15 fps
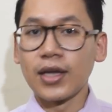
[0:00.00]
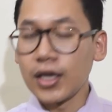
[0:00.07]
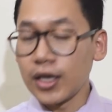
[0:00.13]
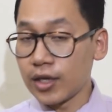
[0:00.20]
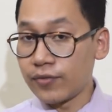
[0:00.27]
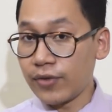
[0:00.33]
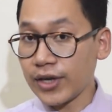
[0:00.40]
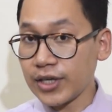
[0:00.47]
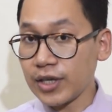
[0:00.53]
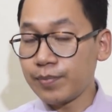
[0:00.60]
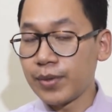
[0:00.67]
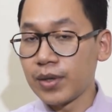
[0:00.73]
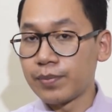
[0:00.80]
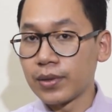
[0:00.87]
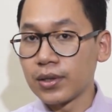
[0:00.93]
Infected
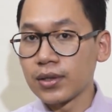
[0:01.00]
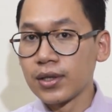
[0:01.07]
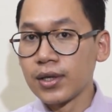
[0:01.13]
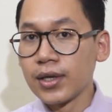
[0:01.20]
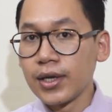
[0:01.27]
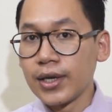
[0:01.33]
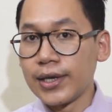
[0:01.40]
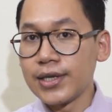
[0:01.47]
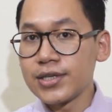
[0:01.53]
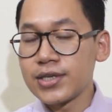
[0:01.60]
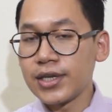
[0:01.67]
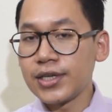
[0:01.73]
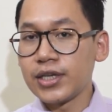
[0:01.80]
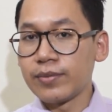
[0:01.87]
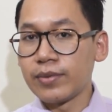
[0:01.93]
people
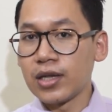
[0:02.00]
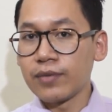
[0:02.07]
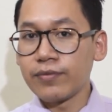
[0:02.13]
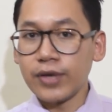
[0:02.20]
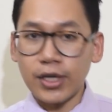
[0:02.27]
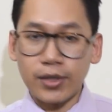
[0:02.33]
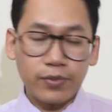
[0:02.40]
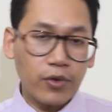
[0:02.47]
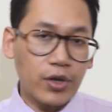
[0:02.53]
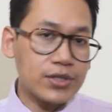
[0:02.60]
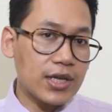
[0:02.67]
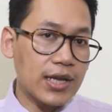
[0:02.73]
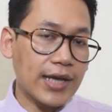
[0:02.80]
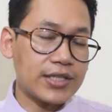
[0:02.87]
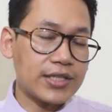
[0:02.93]
initially develop influenza-like